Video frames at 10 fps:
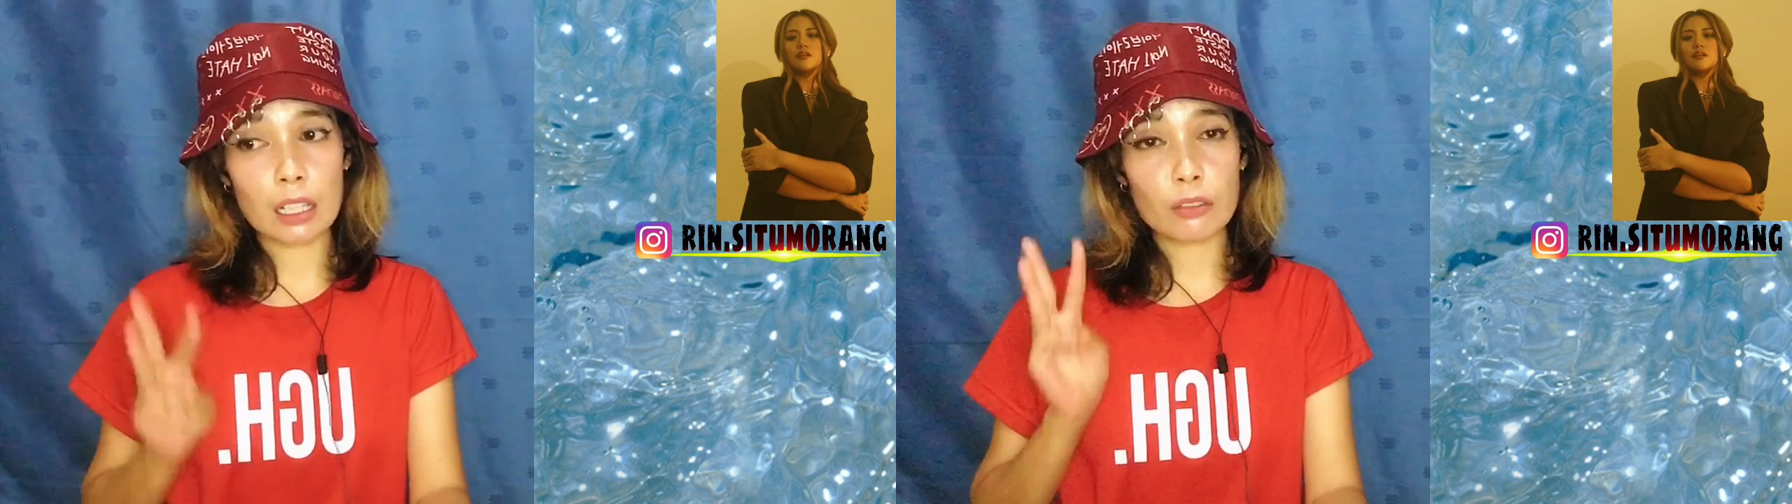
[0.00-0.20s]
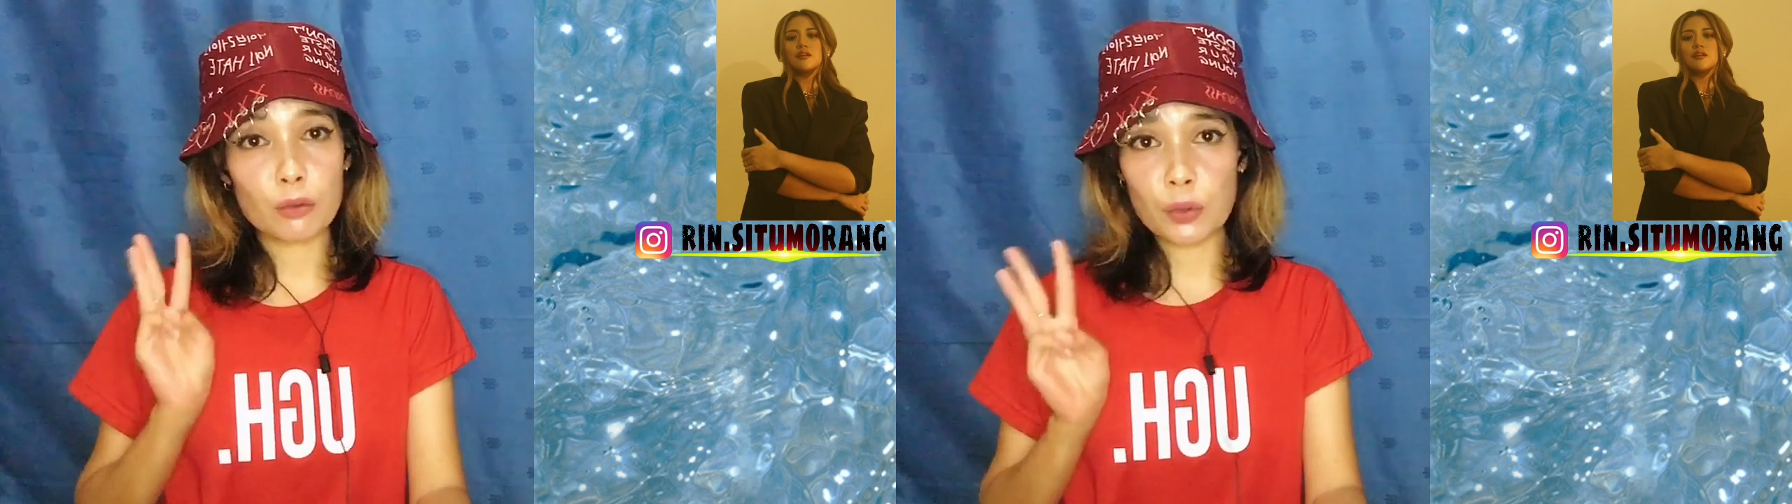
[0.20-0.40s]

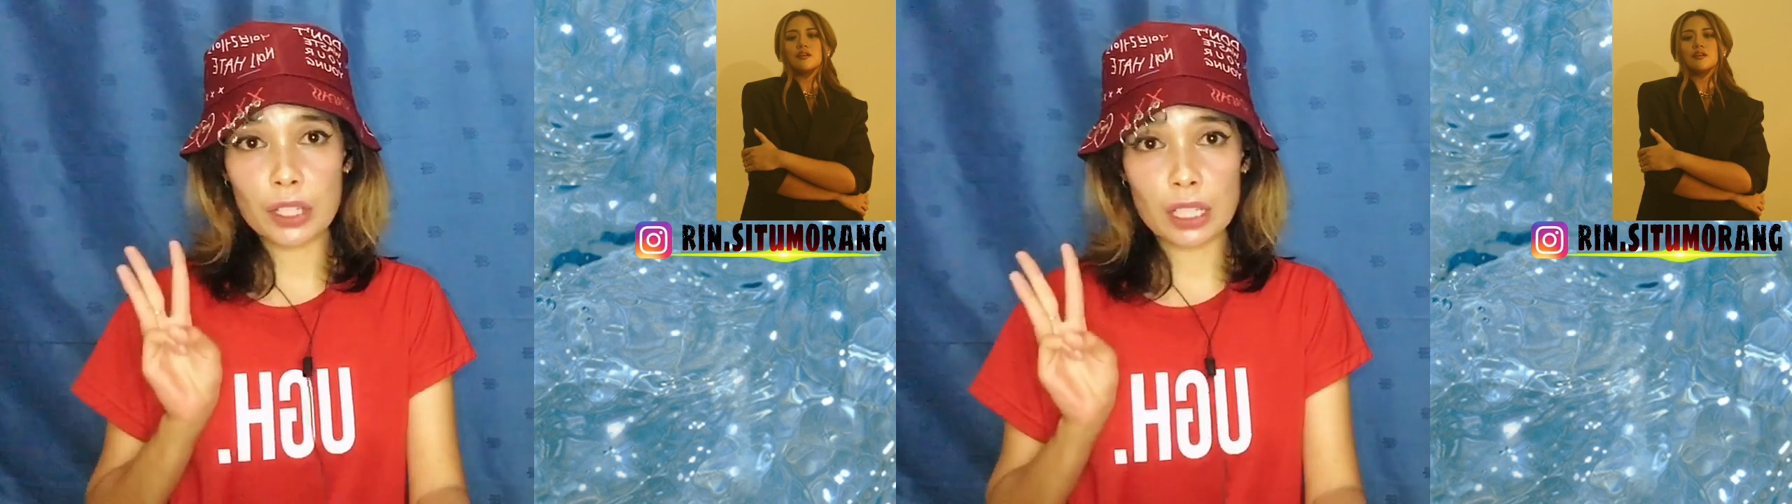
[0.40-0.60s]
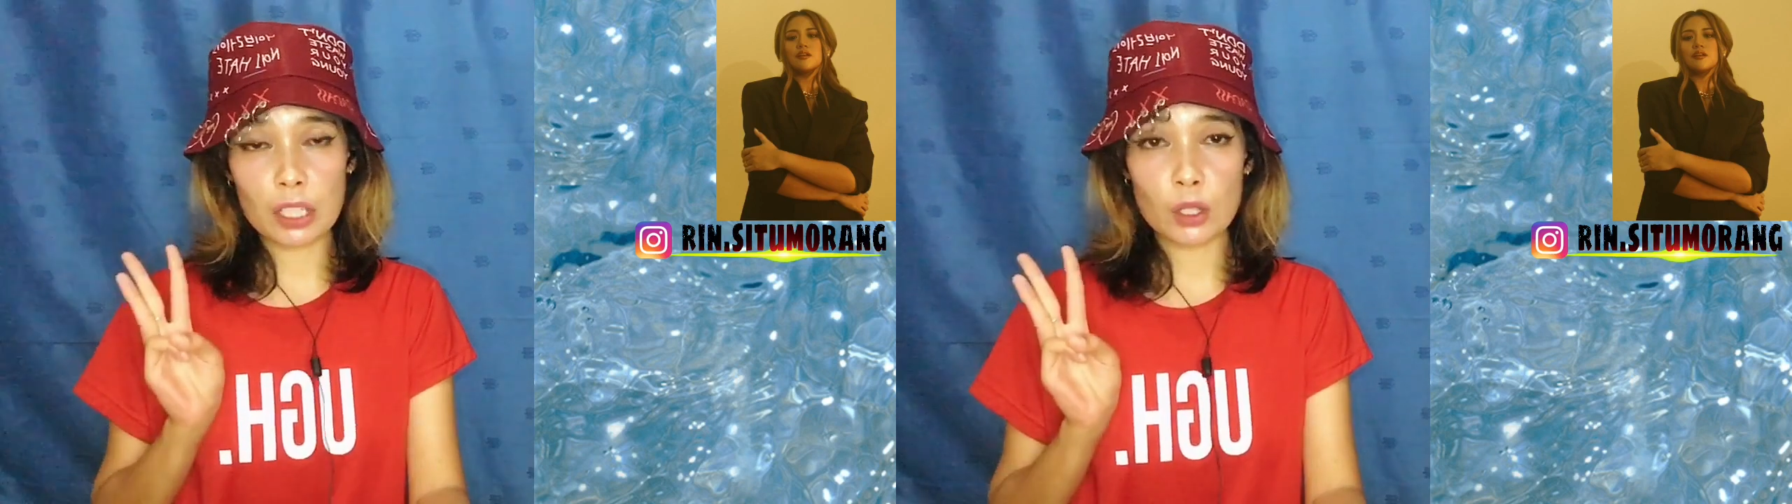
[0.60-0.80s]

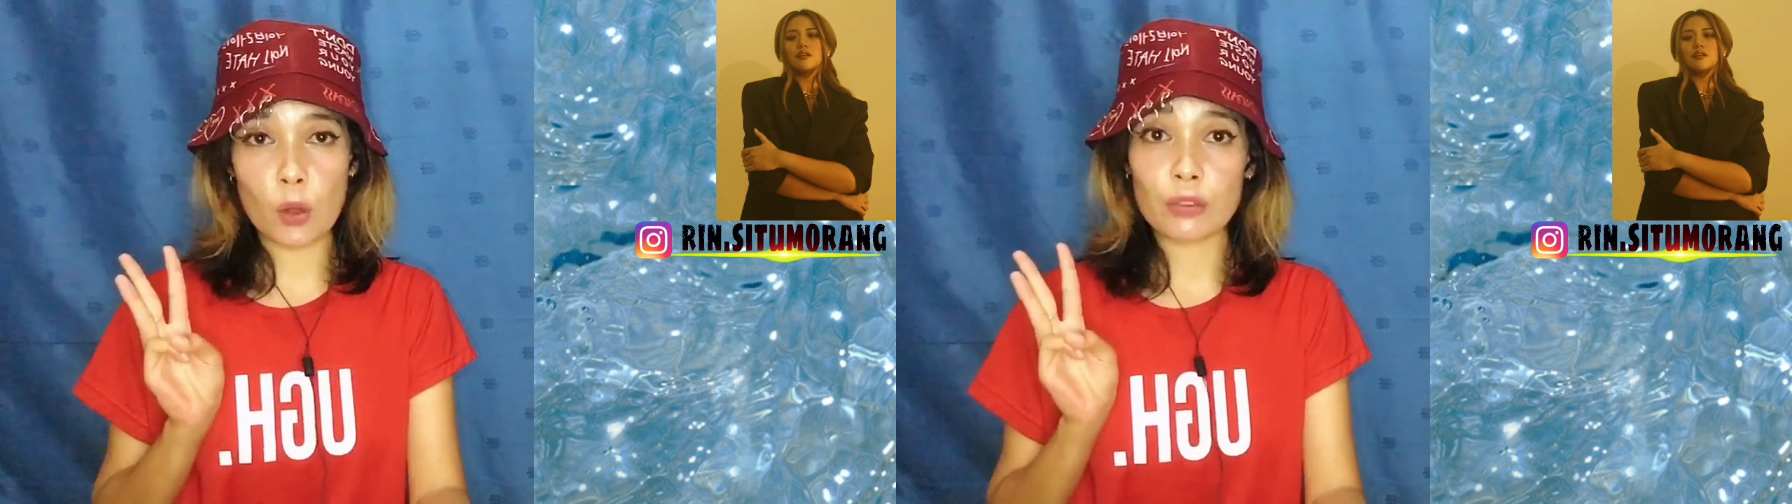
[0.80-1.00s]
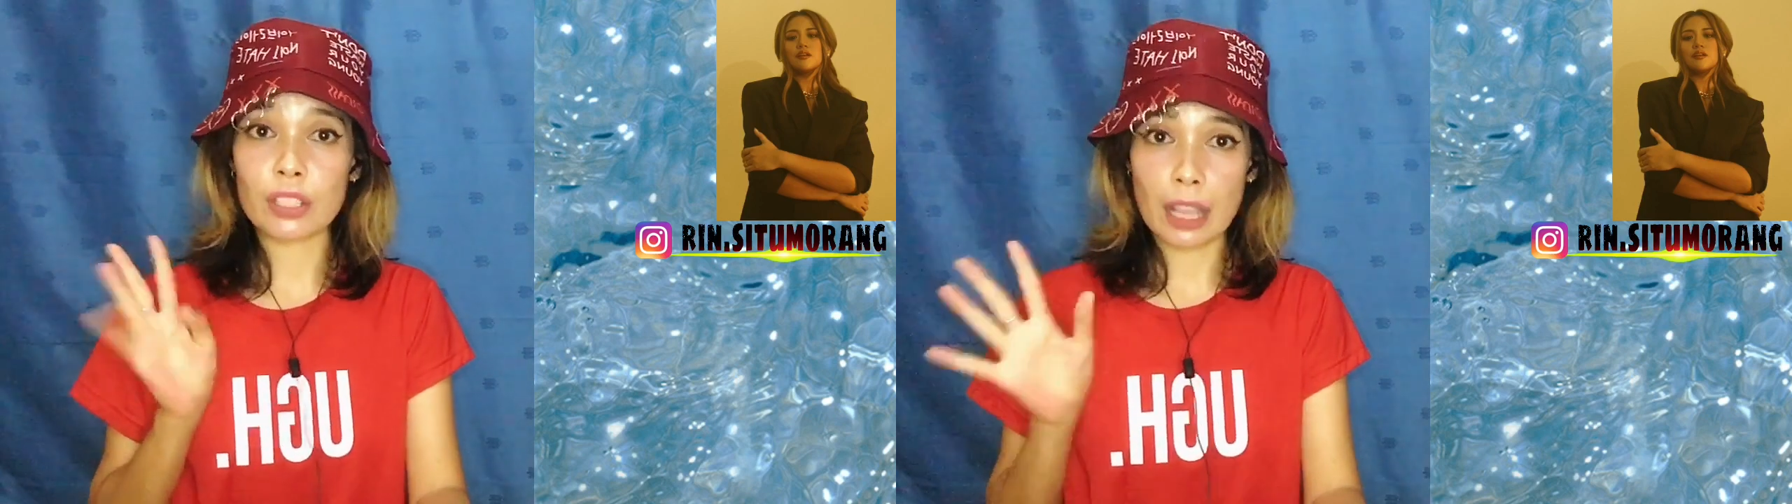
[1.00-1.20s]
3
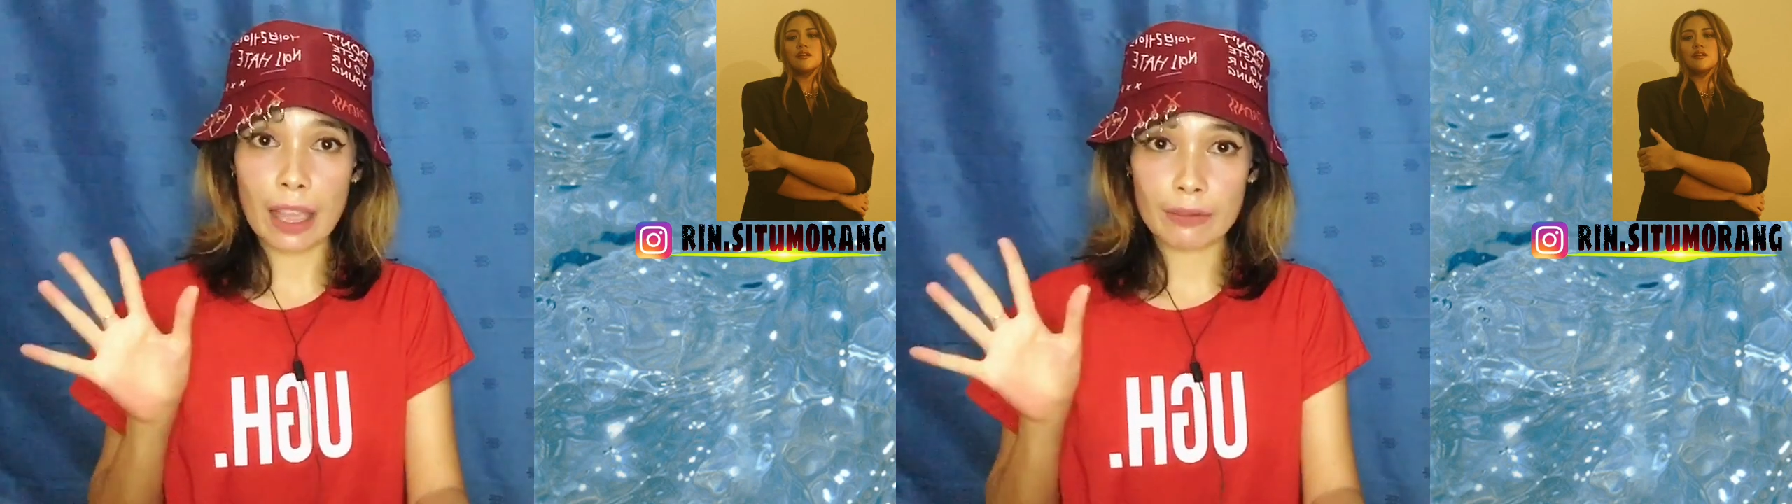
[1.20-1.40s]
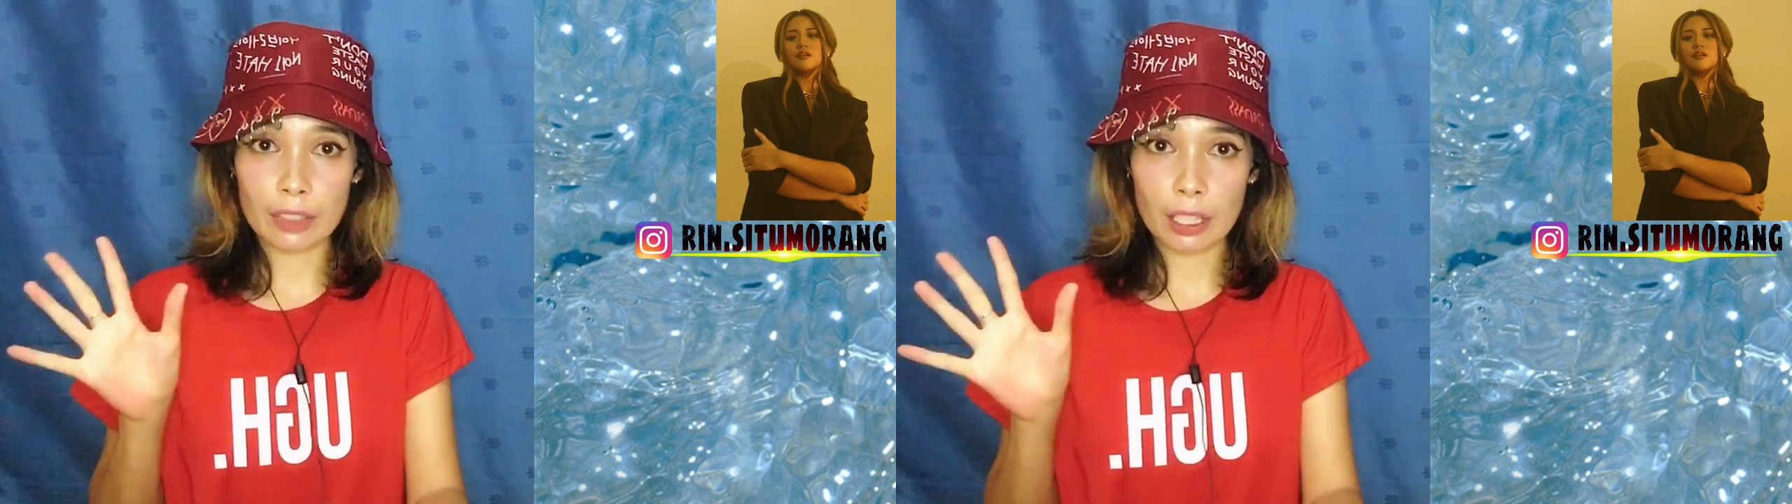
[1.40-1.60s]
songs
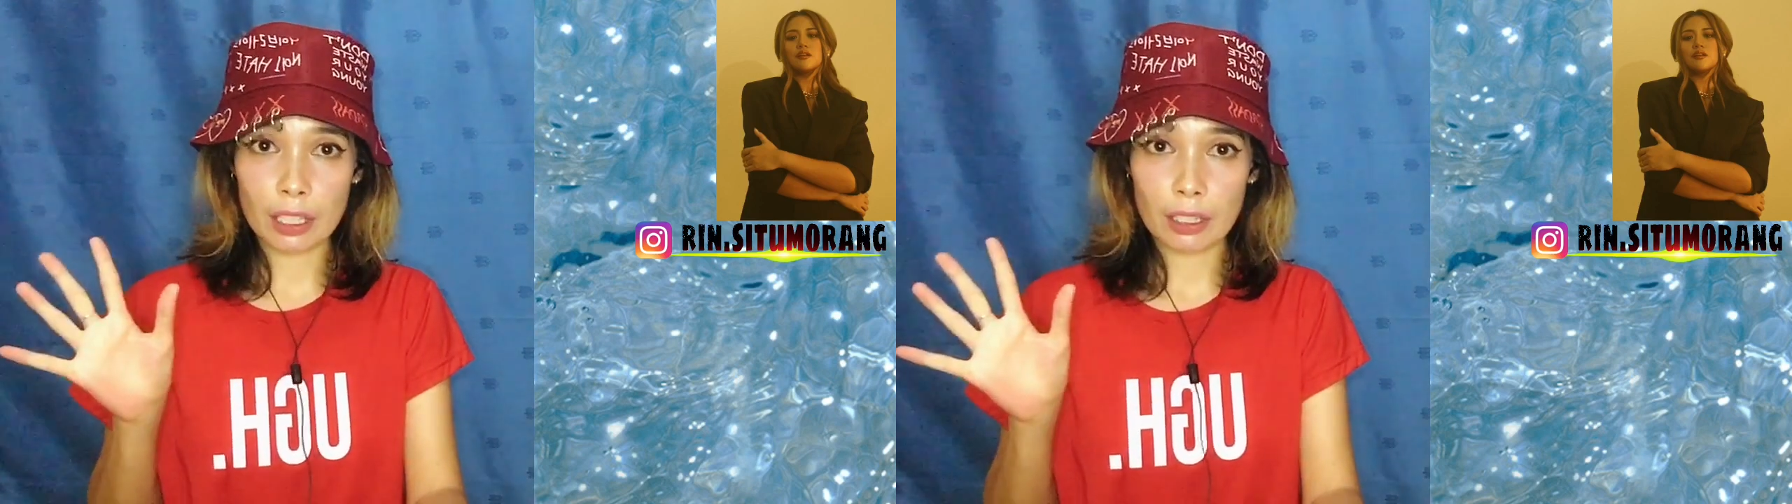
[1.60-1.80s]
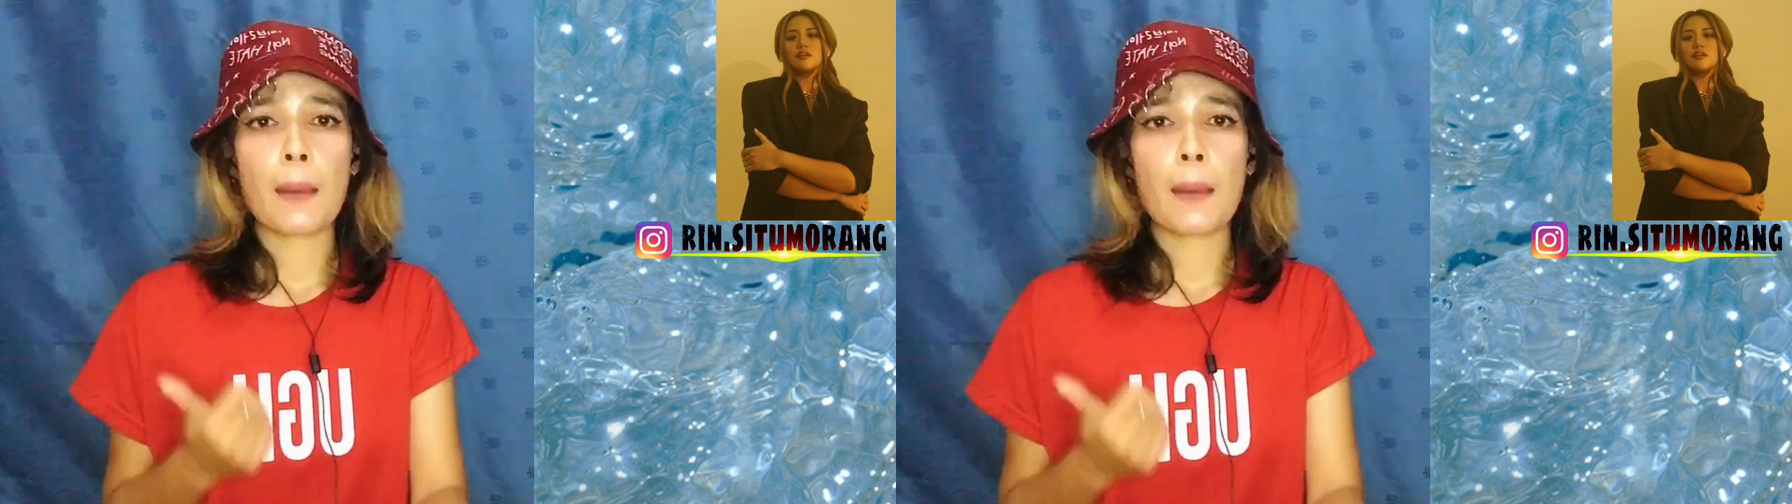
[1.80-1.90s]
left.